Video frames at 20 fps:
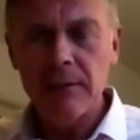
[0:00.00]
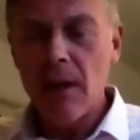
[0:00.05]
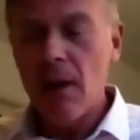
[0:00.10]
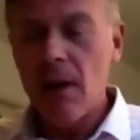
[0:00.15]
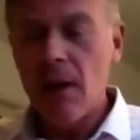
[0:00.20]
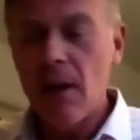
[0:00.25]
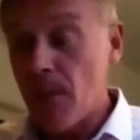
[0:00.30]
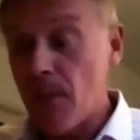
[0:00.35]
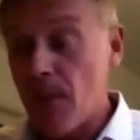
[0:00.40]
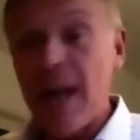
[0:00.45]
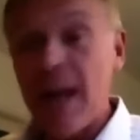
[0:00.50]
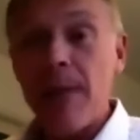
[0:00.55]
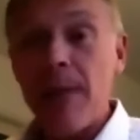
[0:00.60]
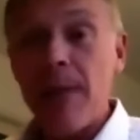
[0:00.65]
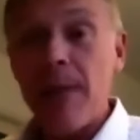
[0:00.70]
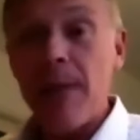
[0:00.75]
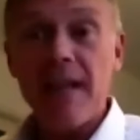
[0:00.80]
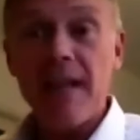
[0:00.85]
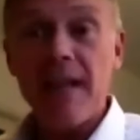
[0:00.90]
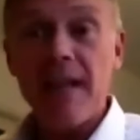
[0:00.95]
a God of
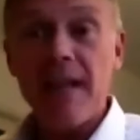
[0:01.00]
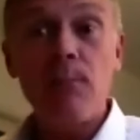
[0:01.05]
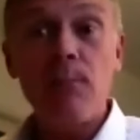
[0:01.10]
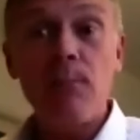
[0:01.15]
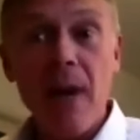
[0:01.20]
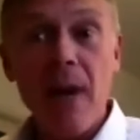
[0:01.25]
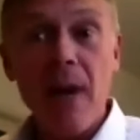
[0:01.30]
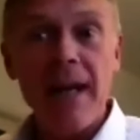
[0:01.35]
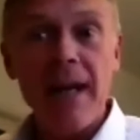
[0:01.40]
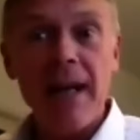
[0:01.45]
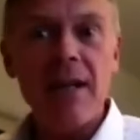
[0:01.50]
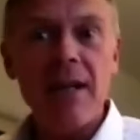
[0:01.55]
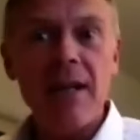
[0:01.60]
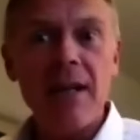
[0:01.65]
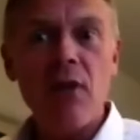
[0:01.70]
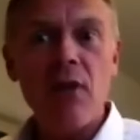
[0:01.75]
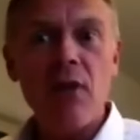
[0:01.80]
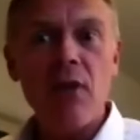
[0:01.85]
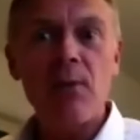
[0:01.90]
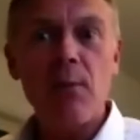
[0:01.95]
healing,
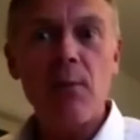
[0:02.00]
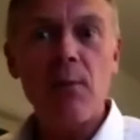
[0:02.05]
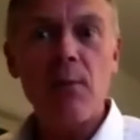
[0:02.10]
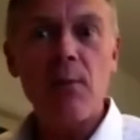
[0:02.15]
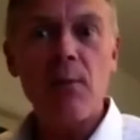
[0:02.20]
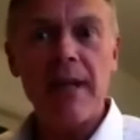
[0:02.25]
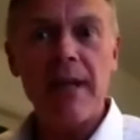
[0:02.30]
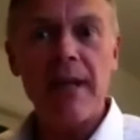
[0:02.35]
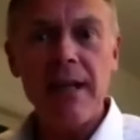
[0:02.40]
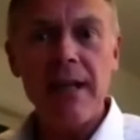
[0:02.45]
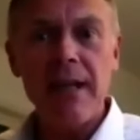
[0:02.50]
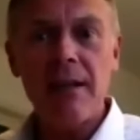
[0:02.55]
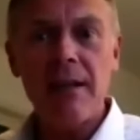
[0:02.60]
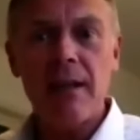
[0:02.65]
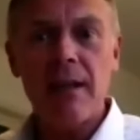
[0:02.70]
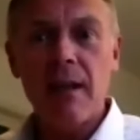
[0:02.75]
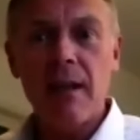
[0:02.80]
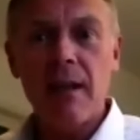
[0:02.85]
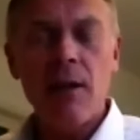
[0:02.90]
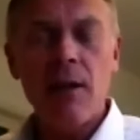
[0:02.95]
The Bible says,
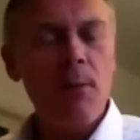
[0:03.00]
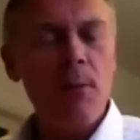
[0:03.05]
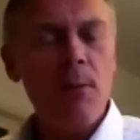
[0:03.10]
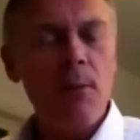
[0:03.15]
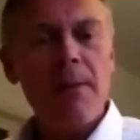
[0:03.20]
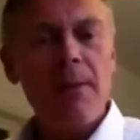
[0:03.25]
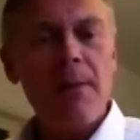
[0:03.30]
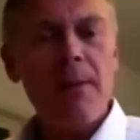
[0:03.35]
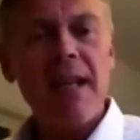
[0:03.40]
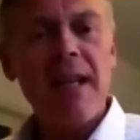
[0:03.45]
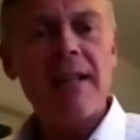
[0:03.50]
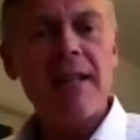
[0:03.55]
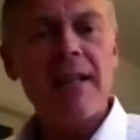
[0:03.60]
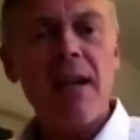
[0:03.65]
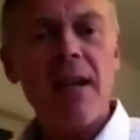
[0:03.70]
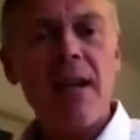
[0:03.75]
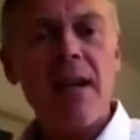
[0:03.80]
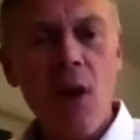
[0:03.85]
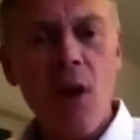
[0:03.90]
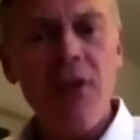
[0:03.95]
by his stripes we are
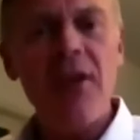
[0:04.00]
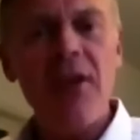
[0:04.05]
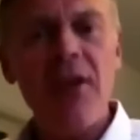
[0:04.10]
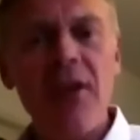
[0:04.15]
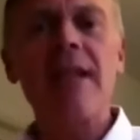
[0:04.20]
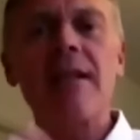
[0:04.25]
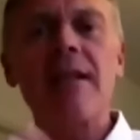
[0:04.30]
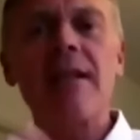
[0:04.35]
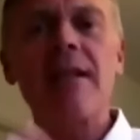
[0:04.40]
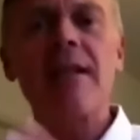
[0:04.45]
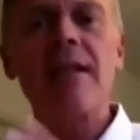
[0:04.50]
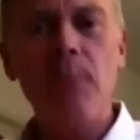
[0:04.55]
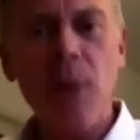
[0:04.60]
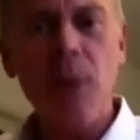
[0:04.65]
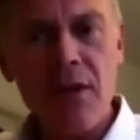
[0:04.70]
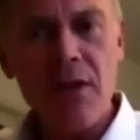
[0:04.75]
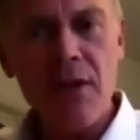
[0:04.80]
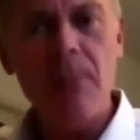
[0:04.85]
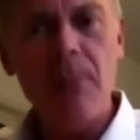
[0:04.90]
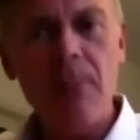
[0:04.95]
healed. The
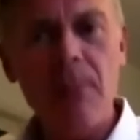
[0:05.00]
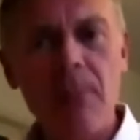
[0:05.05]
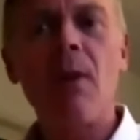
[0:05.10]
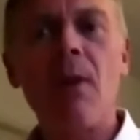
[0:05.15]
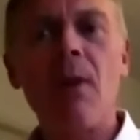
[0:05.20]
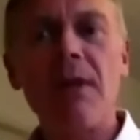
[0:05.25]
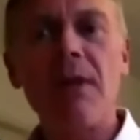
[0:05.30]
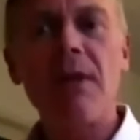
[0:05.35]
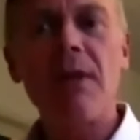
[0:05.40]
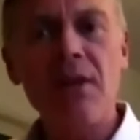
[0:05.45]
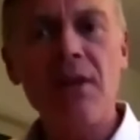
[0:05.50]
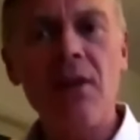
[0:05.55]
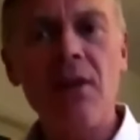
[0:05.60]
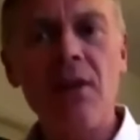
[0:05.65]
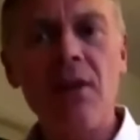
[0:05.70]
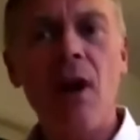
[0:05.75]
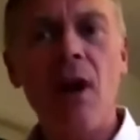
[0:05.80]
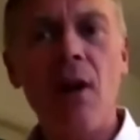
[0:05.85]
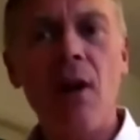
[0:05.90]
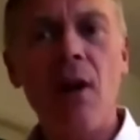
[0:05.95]
Bible says that nothing
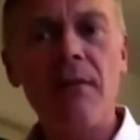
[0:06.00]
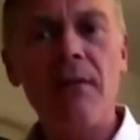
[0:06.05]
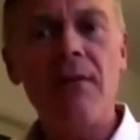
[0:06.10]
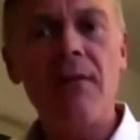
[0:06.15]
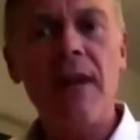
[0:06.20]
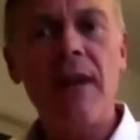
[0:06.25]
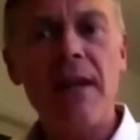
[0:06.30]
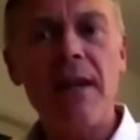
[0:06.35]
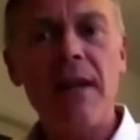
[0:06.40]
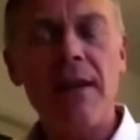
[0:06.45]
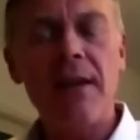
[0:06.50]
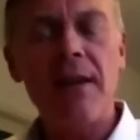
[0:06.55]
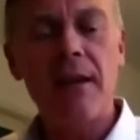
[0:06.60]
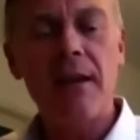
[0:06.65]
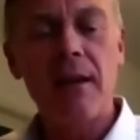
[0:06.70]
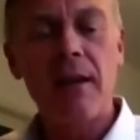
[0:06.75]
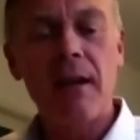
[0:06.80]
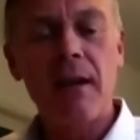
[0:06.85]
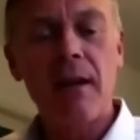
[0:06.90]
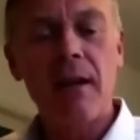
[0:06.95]
is impossible when
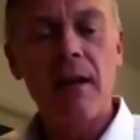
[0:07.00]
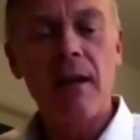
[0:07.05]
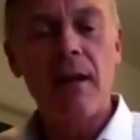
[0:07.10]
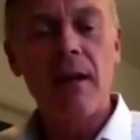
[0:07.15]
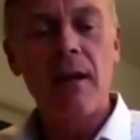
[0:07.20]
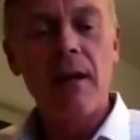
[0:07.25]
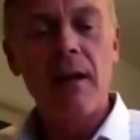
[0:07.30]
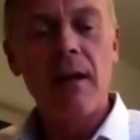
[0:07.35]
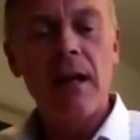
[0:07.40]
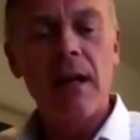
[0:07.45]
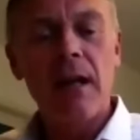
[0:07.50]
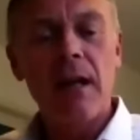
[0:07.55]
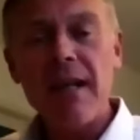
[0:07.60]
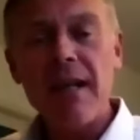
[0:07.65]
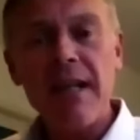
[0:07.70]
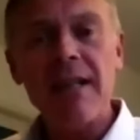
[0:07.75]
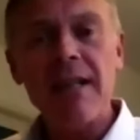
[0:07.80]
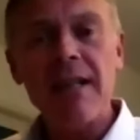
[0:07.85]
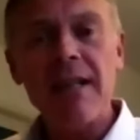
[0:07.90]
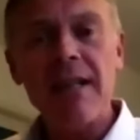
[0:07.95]
we turn to God in
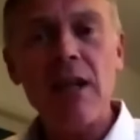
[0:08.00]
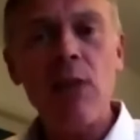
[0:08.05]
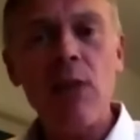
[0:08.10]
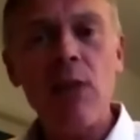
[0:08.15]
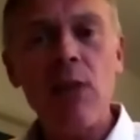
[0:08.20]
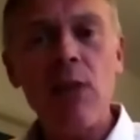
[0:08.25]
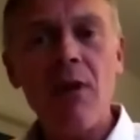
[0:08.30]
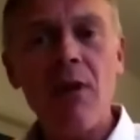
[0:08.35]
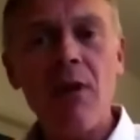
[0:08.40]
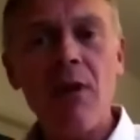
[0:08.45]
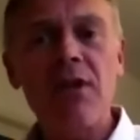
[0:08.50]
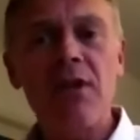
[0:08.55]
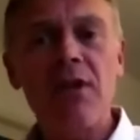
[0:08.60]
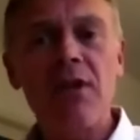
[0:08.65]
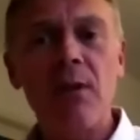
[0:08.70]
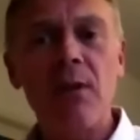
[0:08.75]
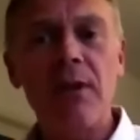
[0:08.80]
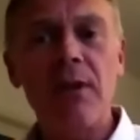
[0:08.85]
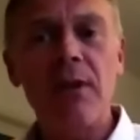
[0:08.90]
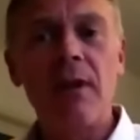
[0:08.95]
faith.
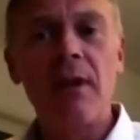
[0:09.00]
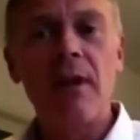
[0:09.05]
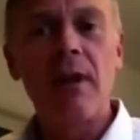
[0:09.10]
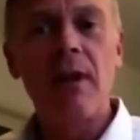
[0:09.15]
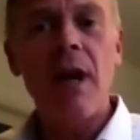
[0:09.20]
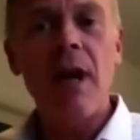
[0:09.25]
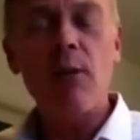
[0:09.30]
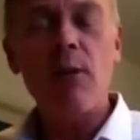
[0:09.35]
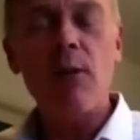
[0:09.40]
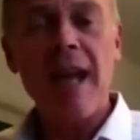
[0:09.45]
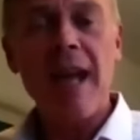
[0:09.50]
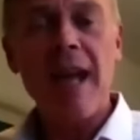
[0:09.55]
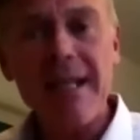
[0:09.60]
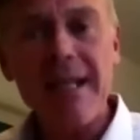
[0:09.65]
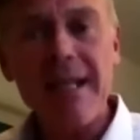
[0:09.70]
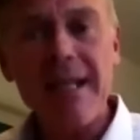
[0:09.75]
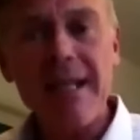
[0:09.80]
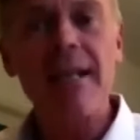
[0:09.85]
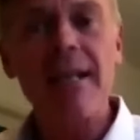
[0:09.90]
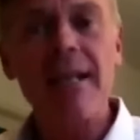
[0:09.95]
And that's exactly what I
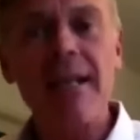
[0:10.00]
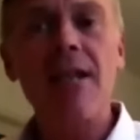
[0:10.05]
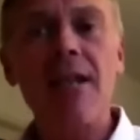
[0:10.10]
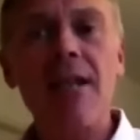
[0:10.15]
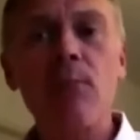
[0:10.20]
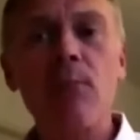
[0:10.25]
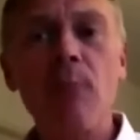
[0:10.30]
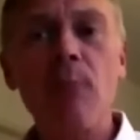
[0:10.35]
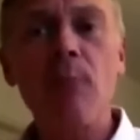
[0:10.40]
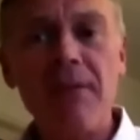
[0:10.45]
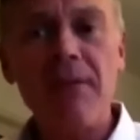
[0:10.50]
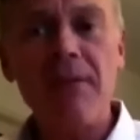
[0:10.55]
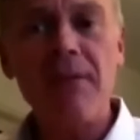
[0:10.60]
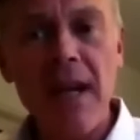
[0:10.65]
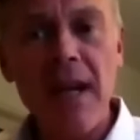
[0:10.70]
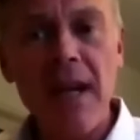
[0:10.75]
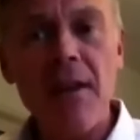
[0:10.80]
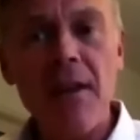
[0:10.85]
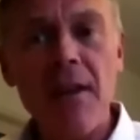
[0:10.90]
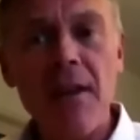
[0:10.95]
was doing. I
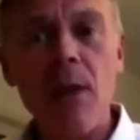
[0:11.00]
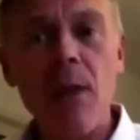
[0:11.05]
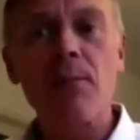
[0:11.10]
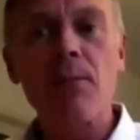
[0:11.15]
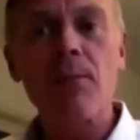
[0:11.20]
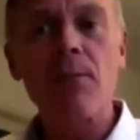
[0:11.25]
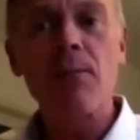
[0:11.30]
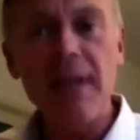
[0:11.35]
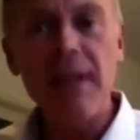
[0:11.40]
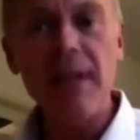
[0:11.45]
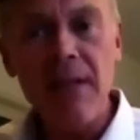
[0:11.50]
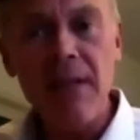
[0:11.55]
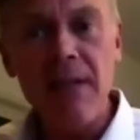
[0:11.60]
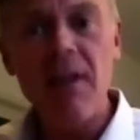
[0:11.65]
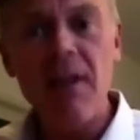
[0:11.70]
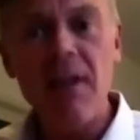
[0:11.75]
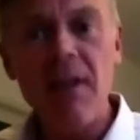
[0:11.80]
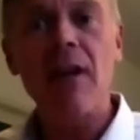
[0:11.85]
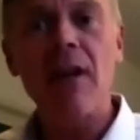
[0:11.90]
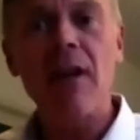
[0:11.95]
was exercising
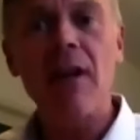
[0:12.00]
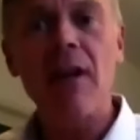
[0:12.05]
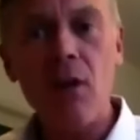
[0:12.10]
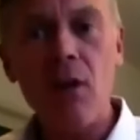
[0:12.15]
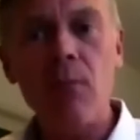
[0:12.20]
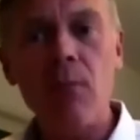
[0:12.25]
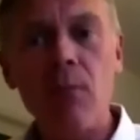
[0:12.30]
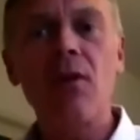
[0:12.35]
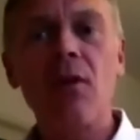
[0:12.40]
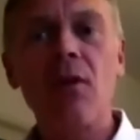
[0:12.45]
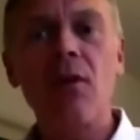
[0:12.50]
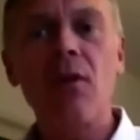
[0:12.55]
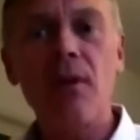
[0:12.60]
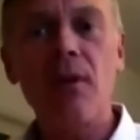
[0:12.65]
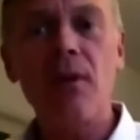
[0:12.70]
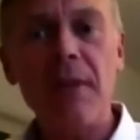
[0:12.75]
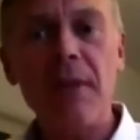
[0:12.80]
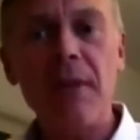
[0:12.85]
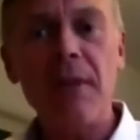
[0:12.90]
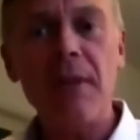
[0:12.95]
my faith. I was
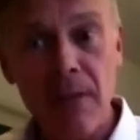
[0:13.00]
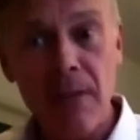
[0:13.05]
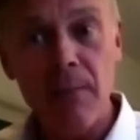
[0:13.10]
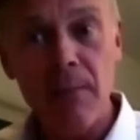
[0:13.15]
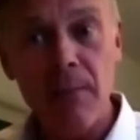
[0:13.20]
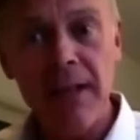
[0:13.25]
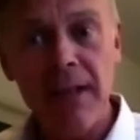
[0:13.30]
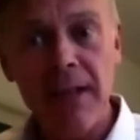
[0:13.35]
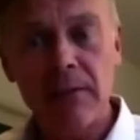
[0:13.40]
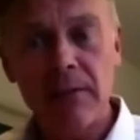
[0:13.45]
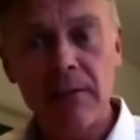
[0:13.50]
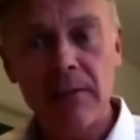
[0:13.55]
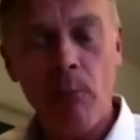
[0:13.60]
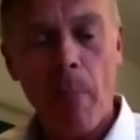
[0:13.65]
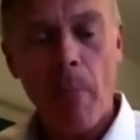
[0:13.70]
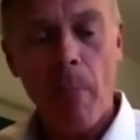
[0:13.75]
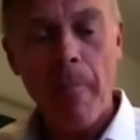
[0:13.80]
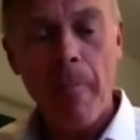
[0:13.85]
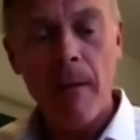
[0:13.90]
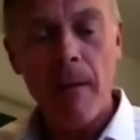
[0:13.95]
believing that God
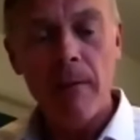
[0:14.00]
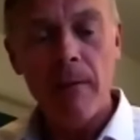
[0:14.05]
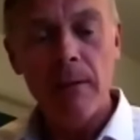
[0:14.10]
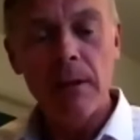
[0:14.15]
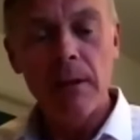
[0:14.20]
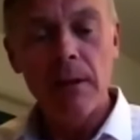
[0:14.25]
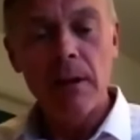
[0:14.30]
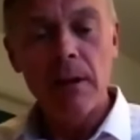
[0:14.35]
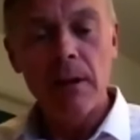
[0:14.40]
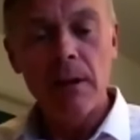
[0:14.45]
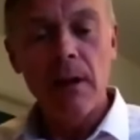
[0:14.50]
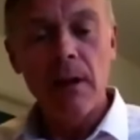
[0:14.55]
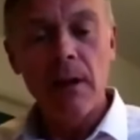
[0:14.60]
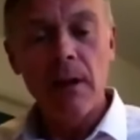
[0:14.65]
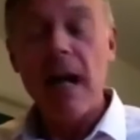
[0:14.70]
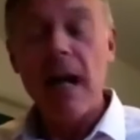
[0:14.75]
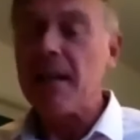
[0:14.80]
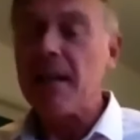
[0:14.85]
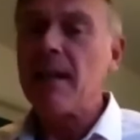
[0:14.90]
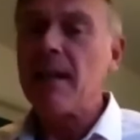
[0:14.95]
was going to heal me.